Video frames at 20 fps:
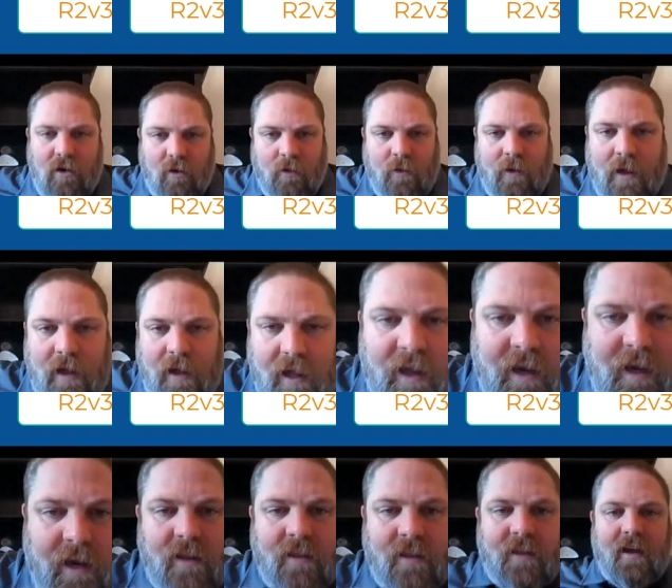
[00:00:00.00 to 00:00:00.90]
doing
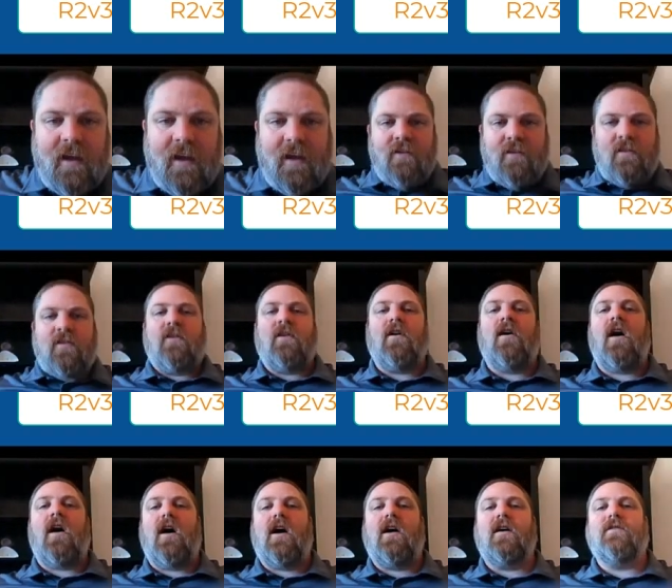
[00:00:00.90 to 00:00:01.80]
anything to
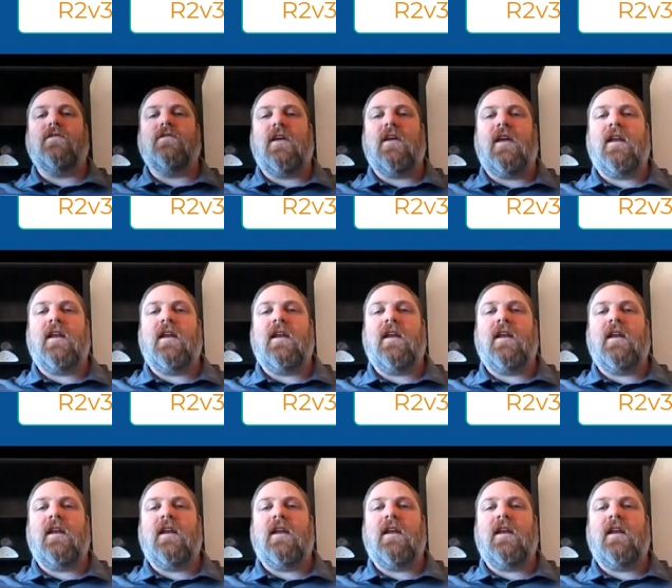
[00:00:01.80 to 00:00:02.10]
cause